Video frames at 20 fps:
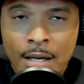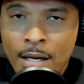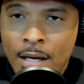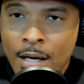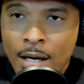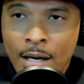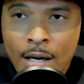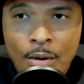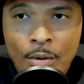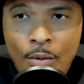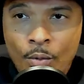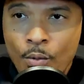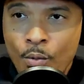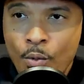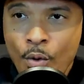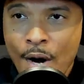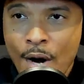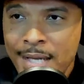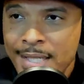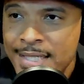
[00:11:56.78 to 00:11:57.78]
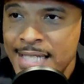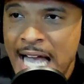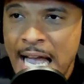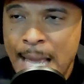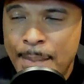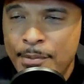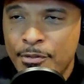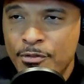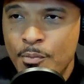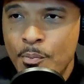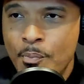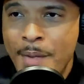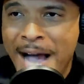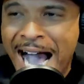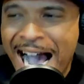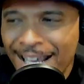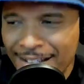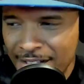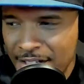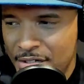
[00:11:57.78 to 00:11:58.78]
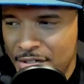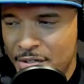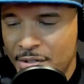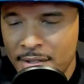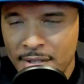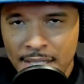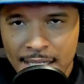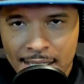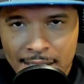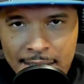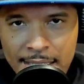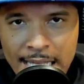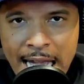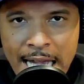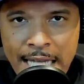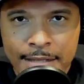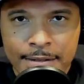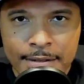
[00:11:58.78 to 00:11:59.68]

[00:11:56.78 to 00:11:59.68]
What type of balance is that?